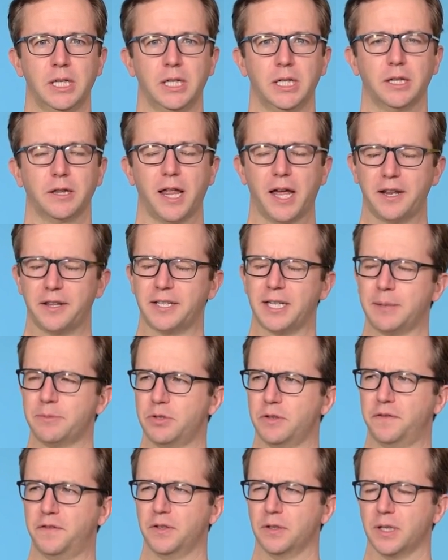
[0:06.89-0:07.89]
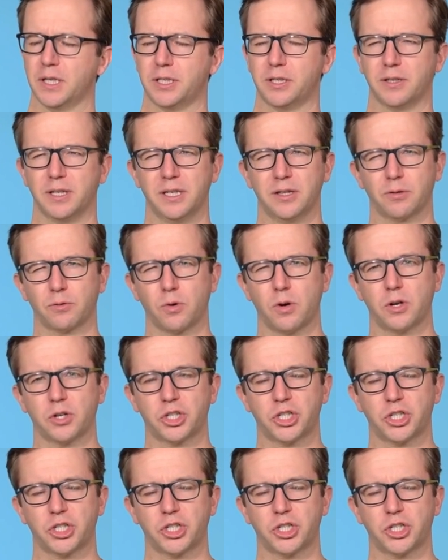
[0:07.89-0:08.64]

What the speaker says: a lot of the times you feel like you're hitting the wrong